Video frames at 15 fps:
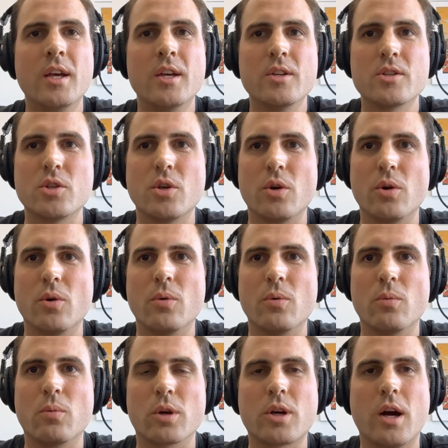So
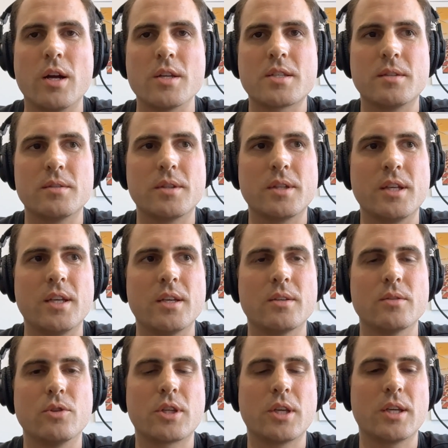we're constantly
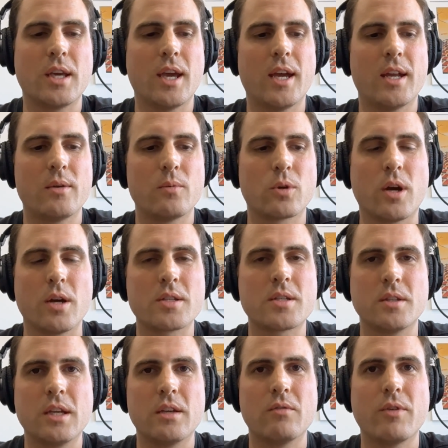
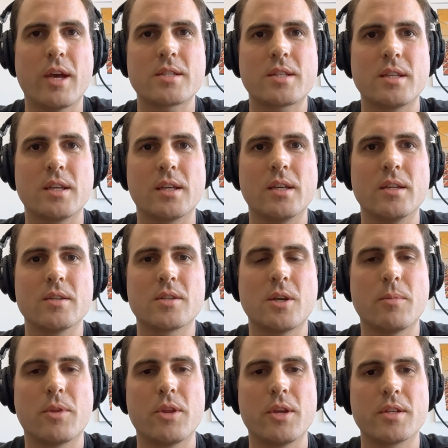investing in
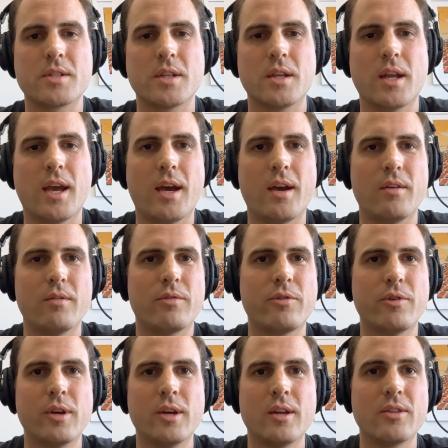some things
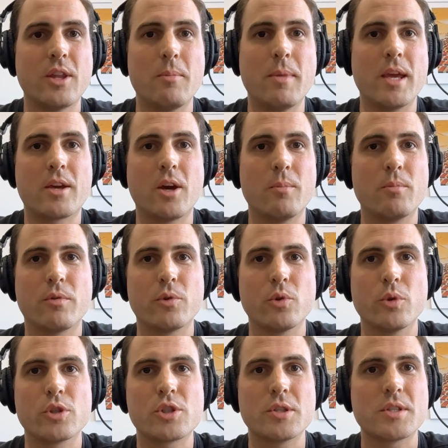that may come to
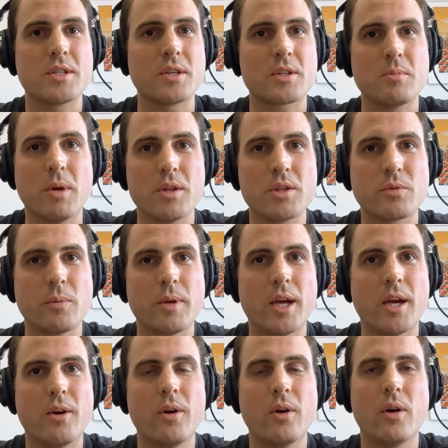fruition 6 months from
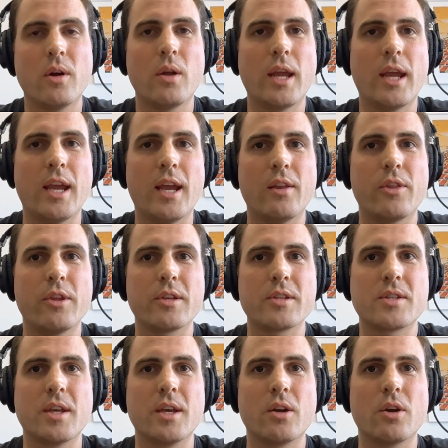now, and things
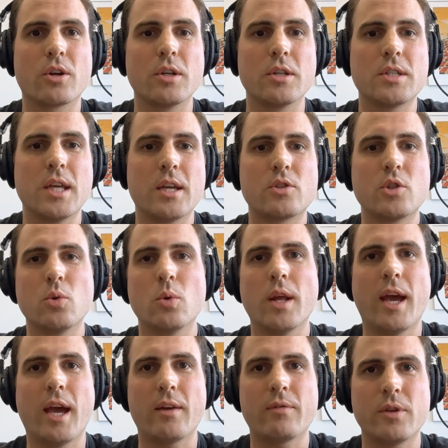that are going to take
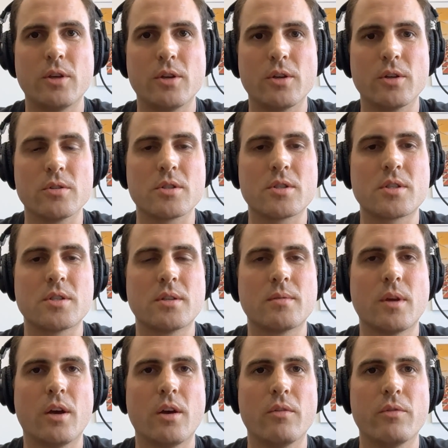2.5 years
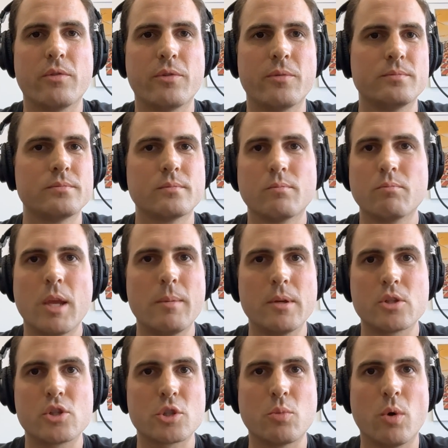of, maybe
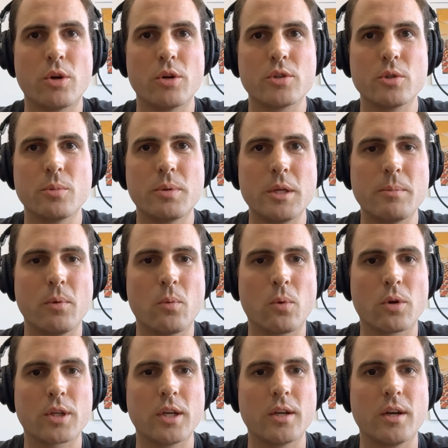it's just one or two people
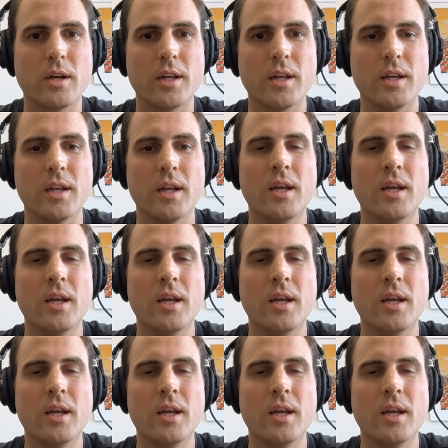working on it